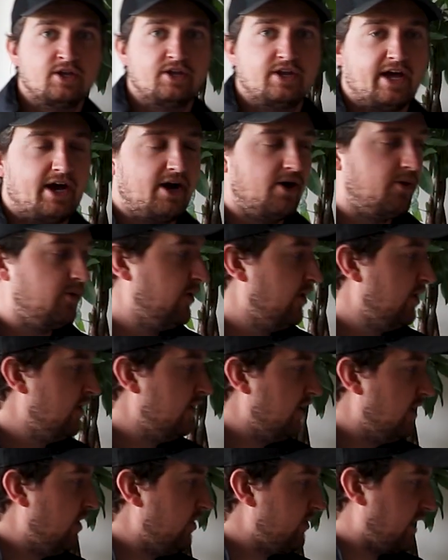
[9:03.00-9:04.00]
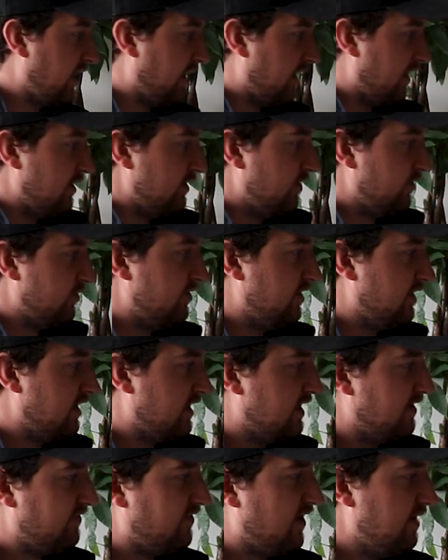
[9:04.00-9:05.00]
Now, okay, you're
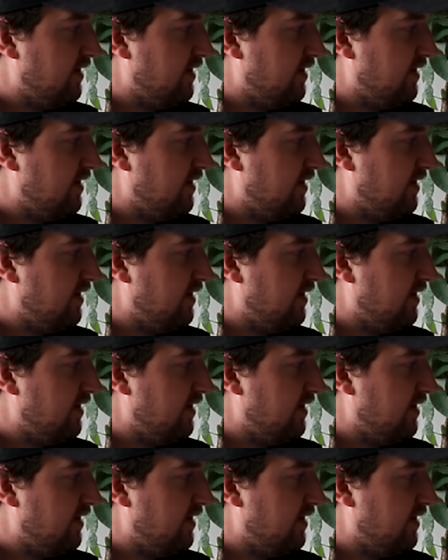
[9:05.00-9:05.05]
thinking, if